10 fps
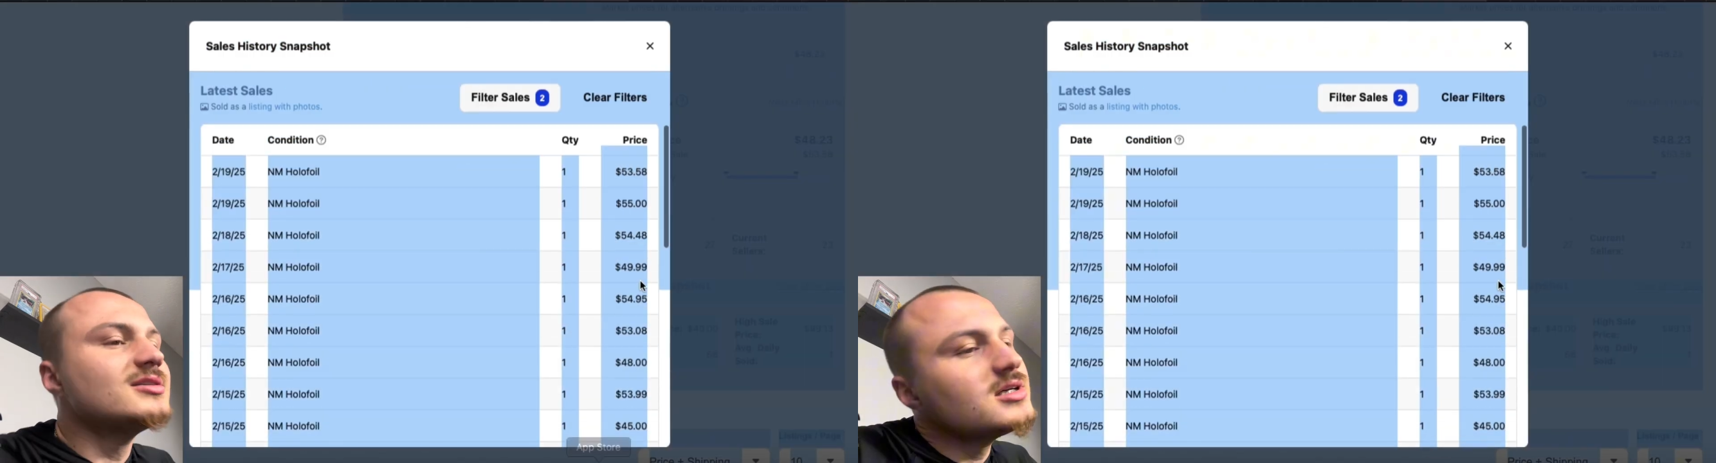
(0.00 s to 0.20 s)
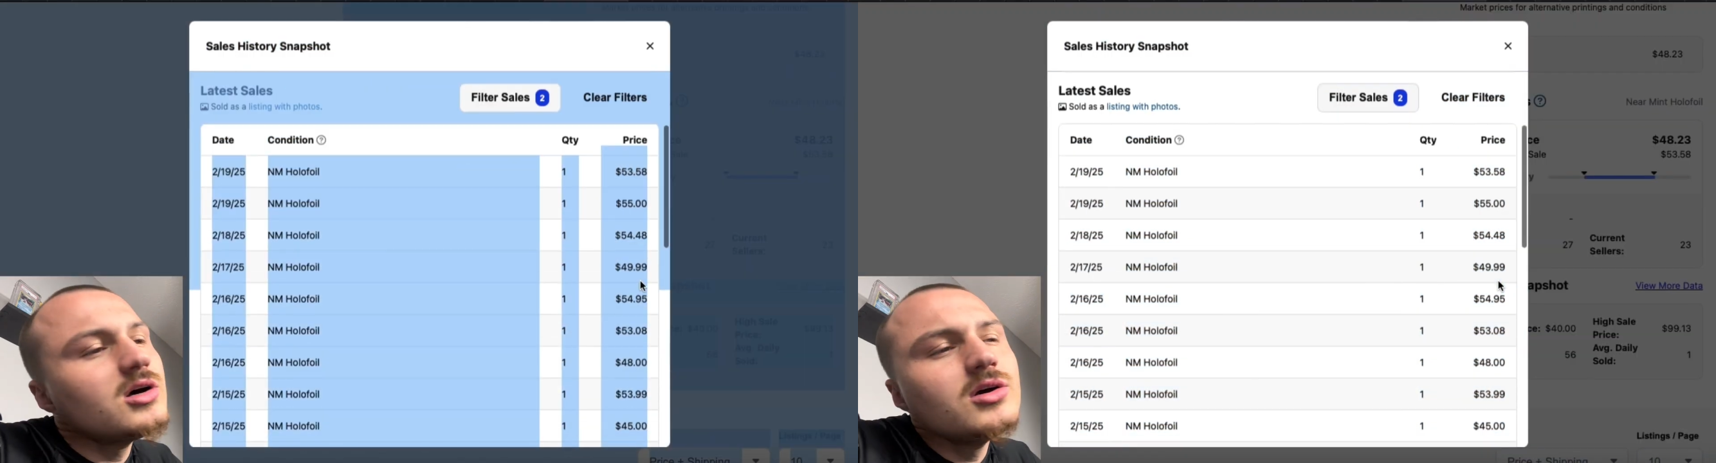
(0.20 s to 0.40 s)

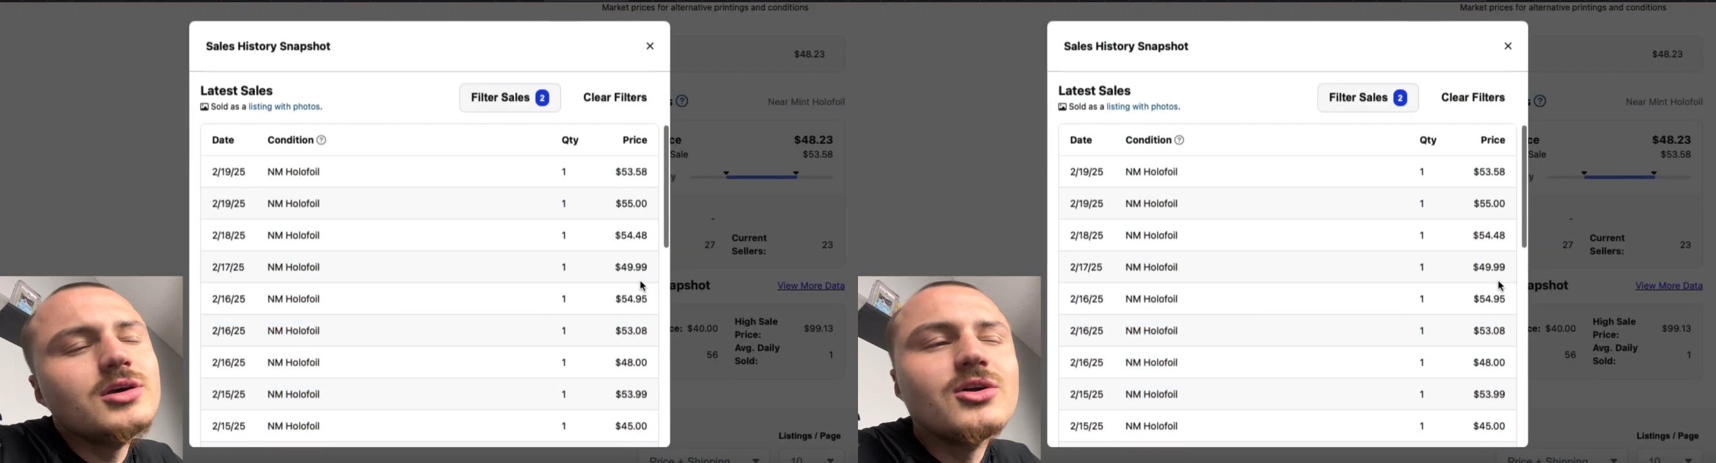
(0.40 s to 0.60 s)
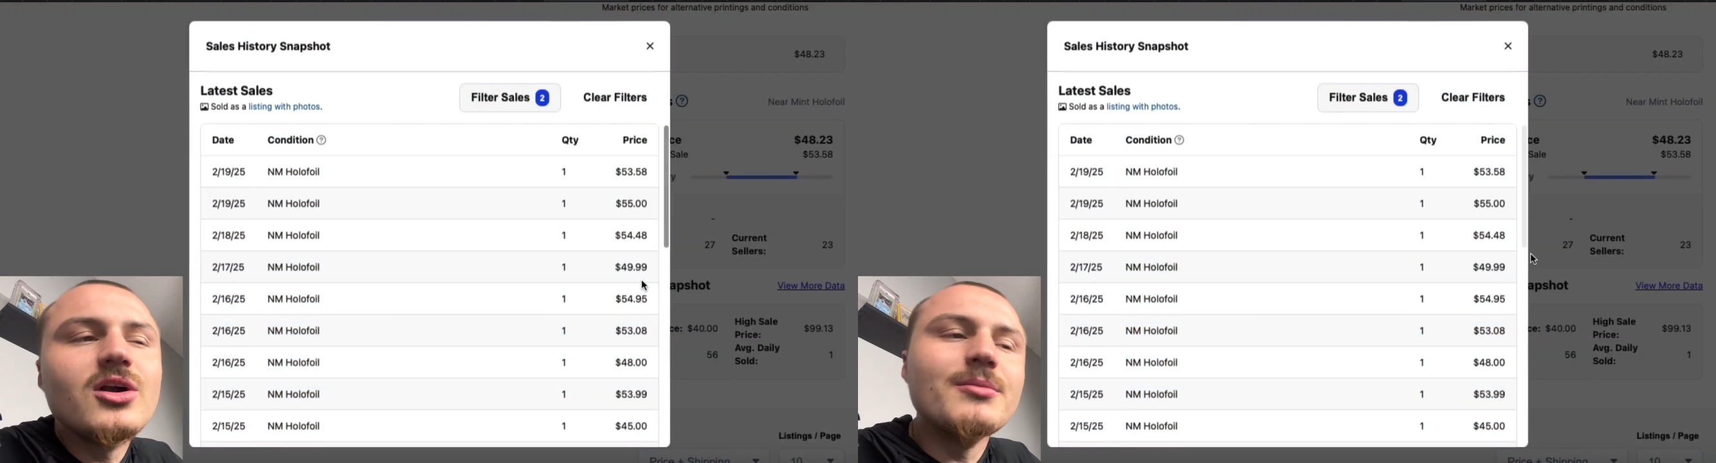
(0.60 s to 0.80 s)
So
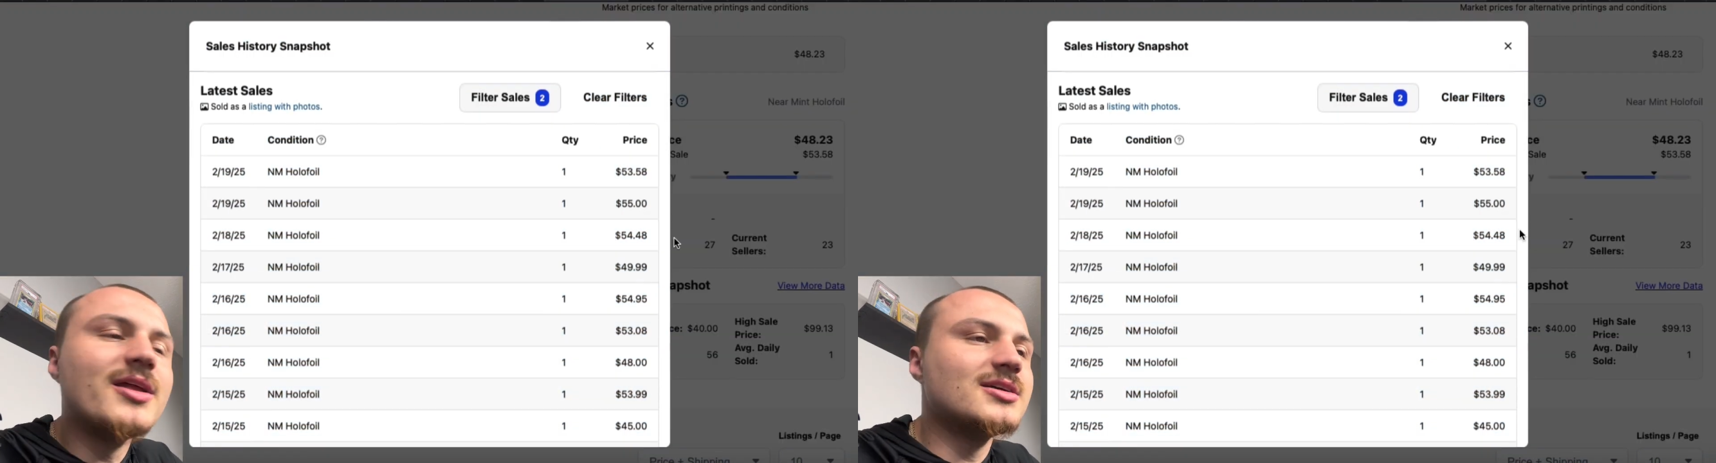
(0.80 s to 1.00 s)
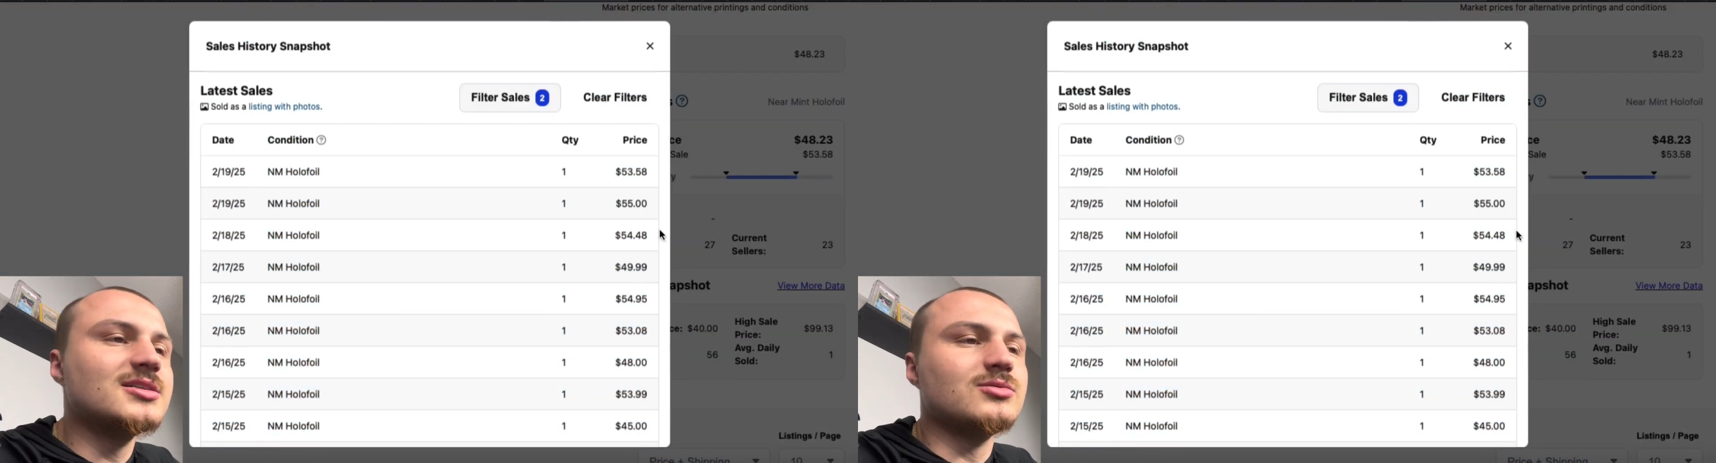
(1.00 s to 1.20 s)
you know what I mean,
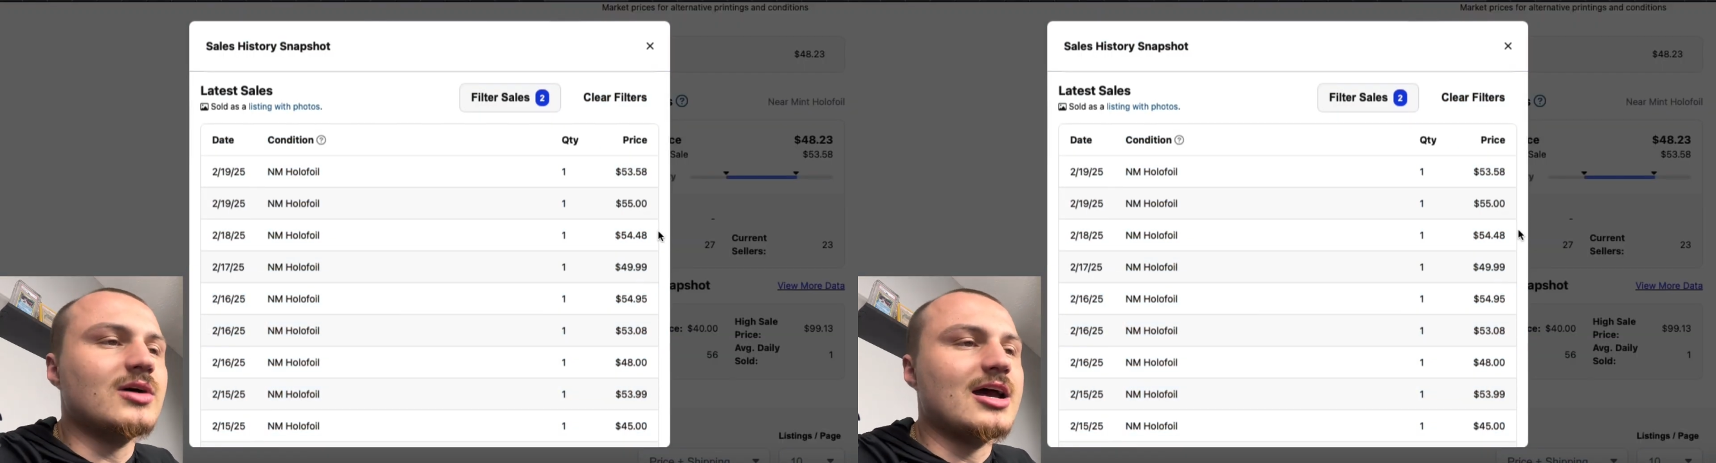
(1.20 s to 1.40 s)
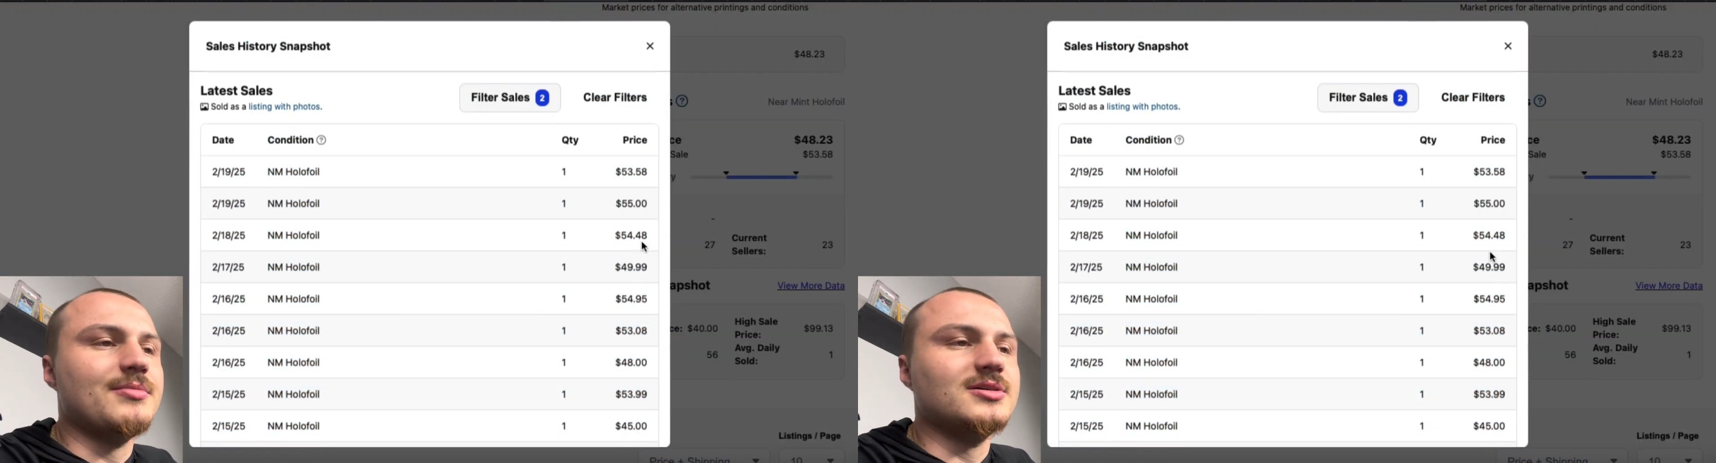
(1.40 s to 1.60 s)
that's just
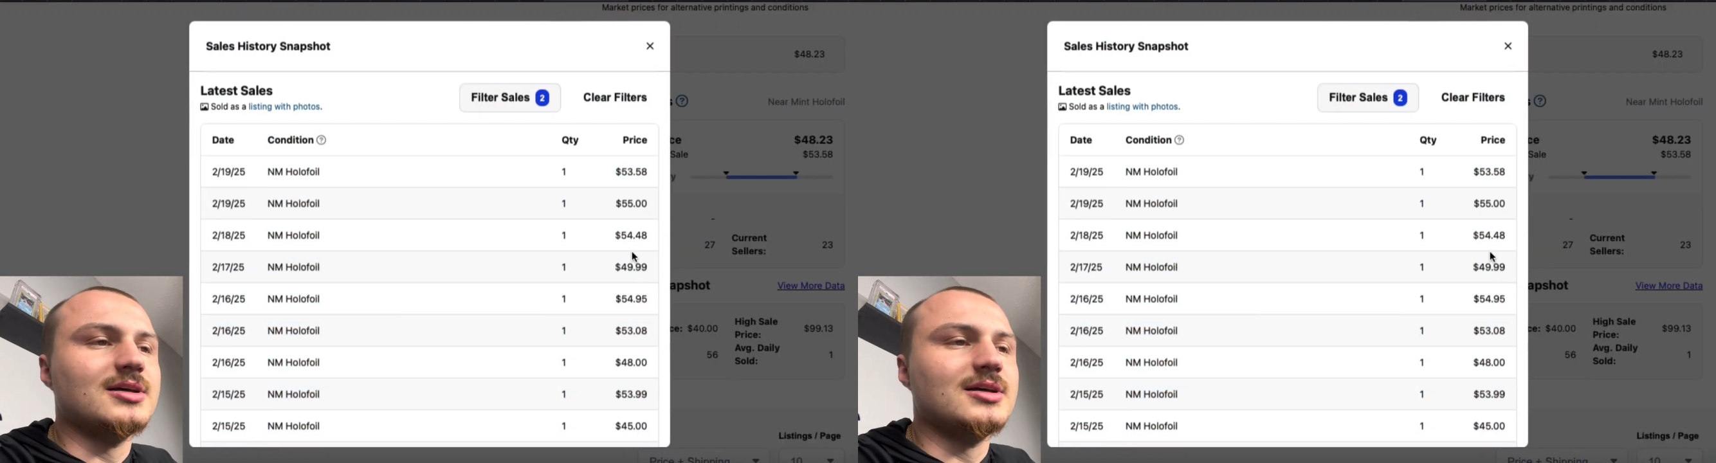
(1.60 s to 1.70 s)
what happens.